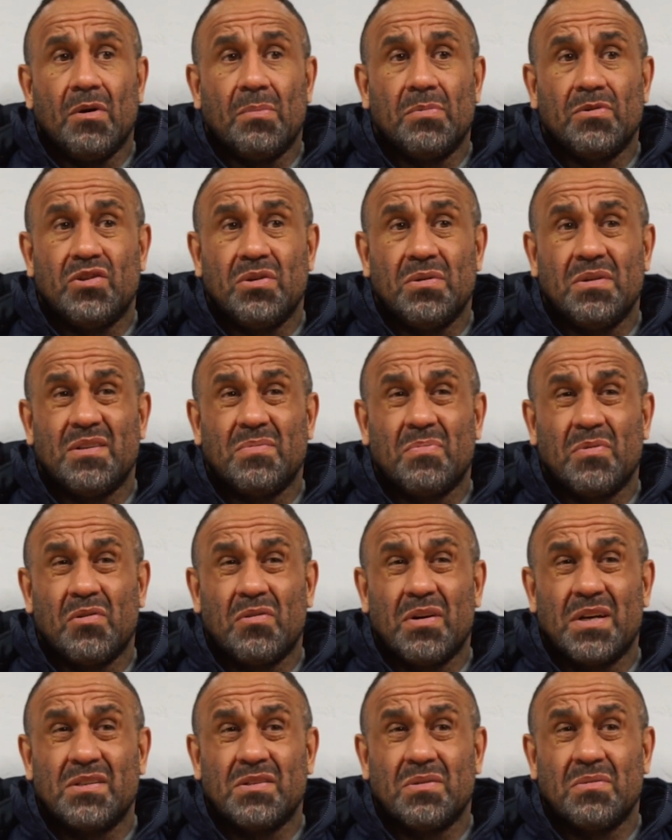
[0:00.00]
opportunity to
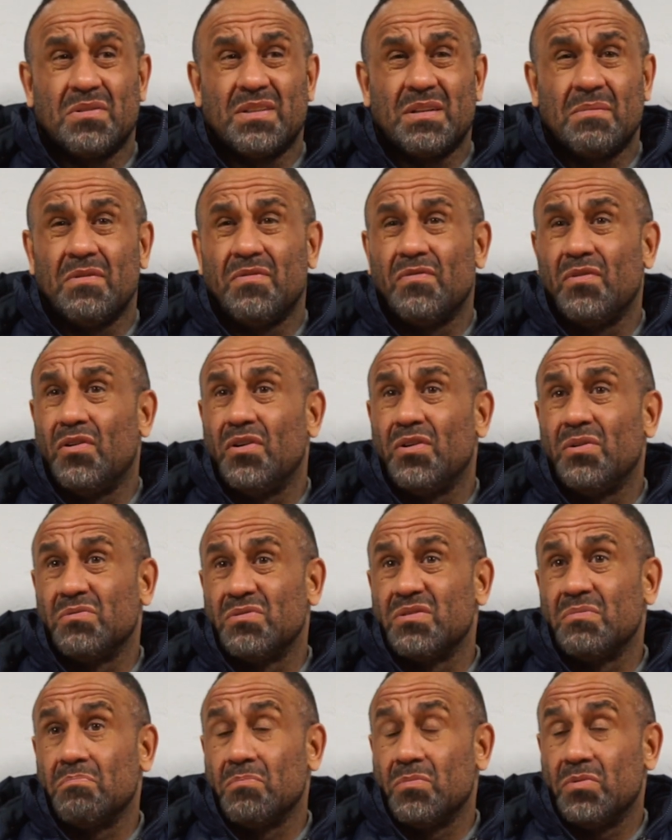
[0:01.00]
progress to a
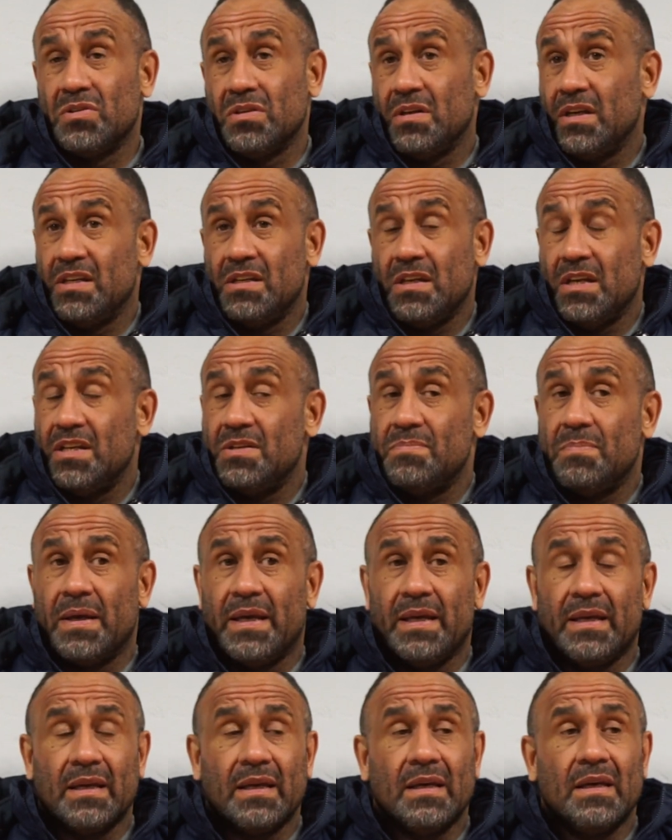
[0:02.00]
semi-finals is
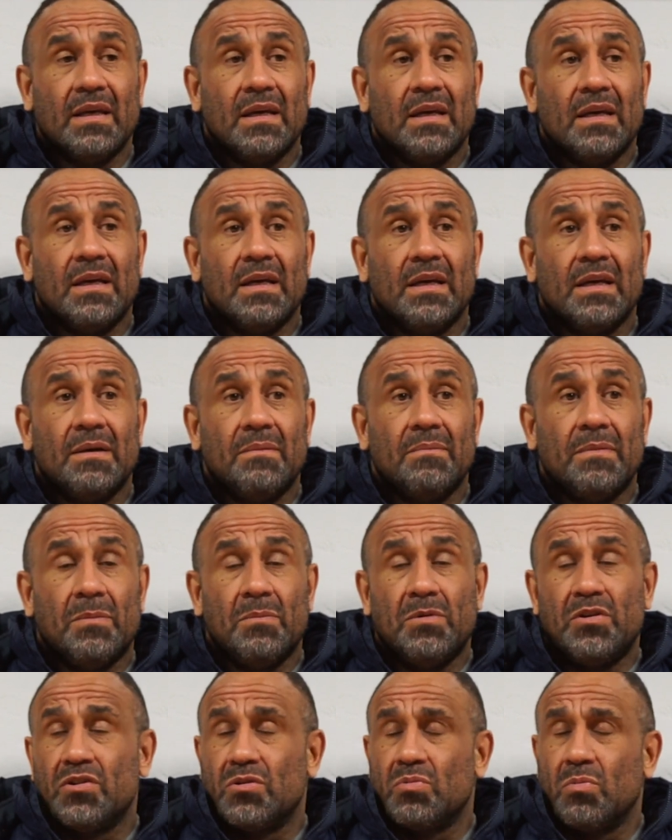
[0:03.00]
big,
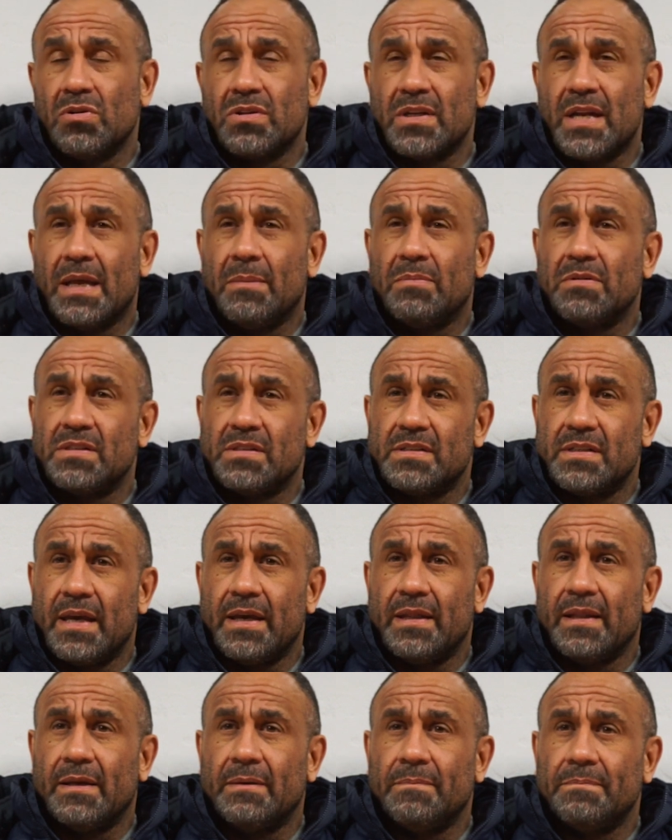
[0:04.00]
and we just wasn't able to
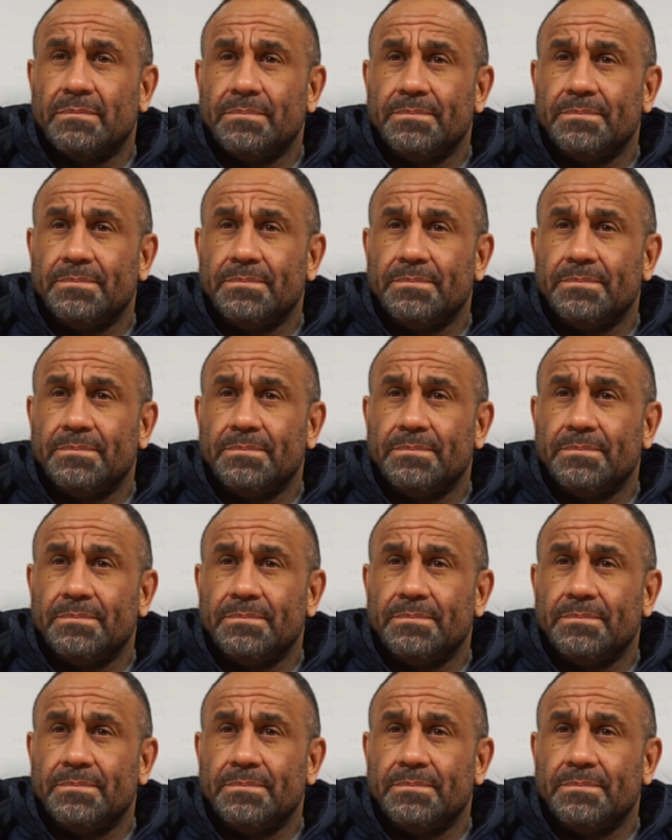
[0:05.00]
take that.